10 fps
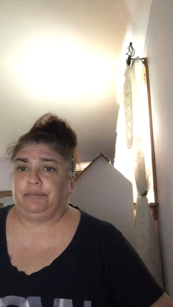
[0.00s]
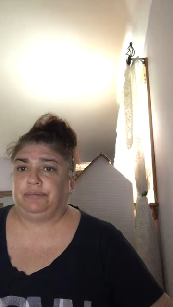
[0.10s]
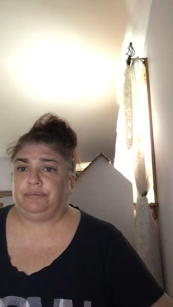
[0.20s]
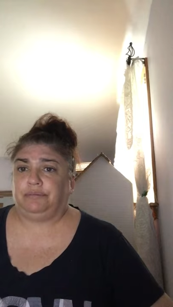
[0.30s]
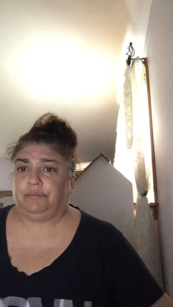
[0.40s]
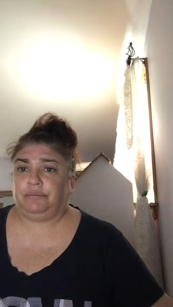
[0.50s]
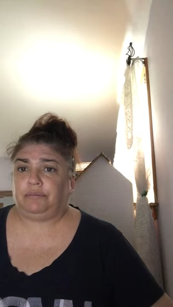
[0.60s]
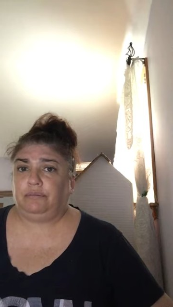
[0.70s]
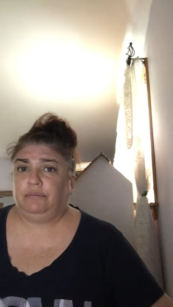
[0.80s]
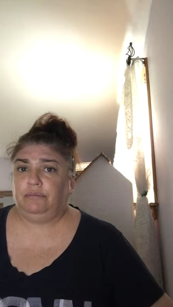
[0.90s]

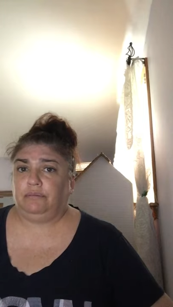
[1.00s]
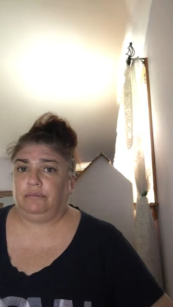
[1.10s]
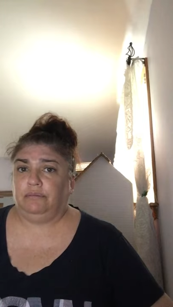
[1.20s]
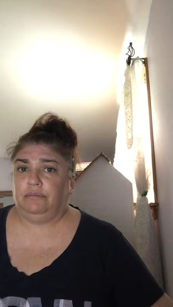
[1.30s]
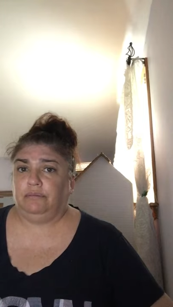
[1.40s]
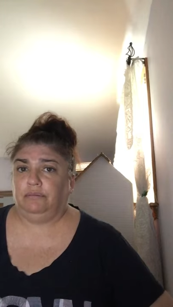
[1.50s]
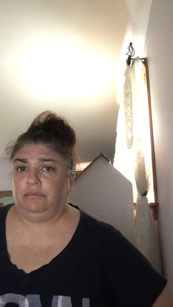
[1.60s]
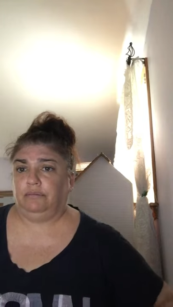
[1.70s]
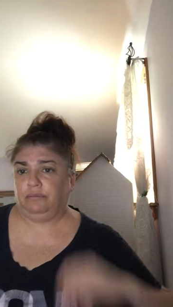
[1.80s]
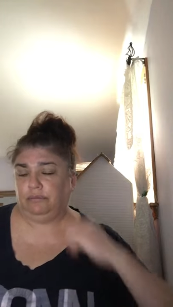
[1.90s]

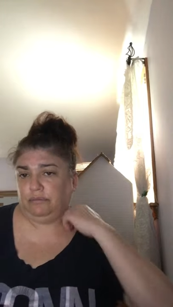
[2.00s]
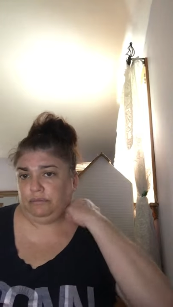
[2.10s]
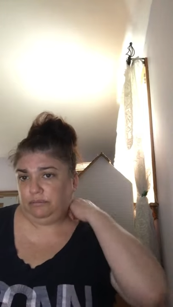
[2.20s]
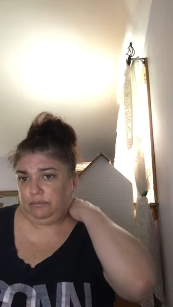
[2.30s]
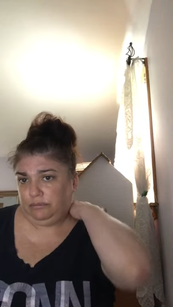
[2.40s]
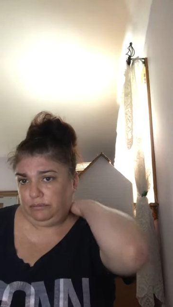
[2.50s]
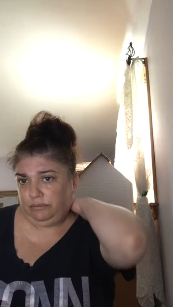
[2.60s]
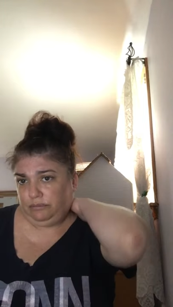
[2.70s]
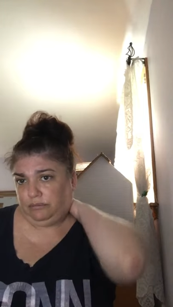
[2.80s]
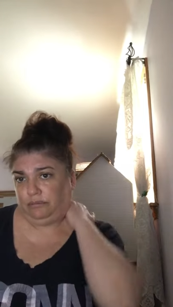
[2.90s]

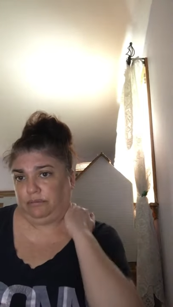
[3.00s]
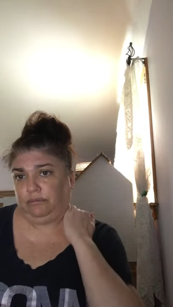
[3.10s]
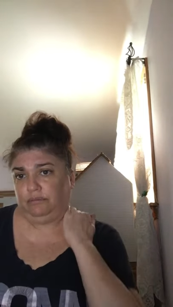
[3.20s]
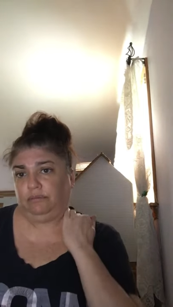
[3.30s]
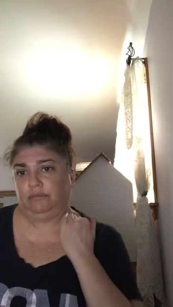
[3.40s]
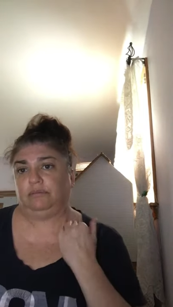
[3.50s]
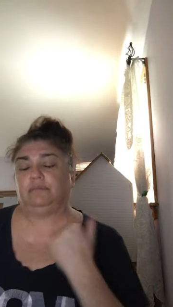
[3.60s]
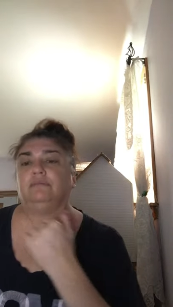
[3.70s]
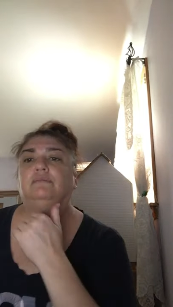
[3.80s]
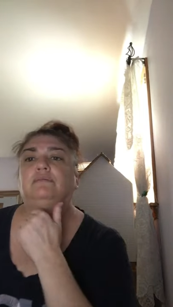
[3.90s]

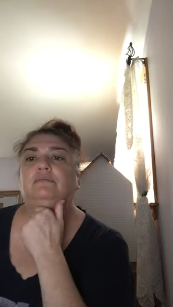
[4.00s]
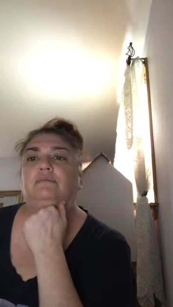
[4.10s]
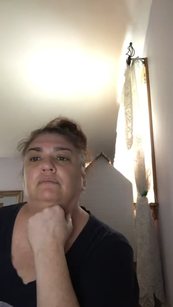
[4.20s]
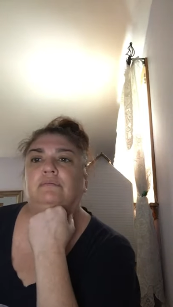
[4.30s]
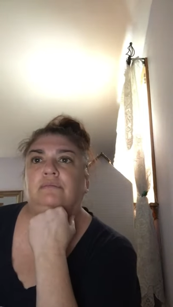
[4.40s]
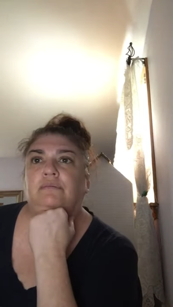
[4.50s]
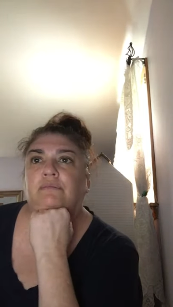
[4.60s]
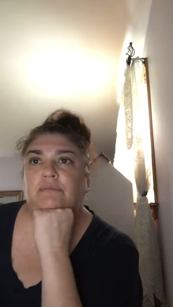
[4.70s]
No one is speaking in this clip.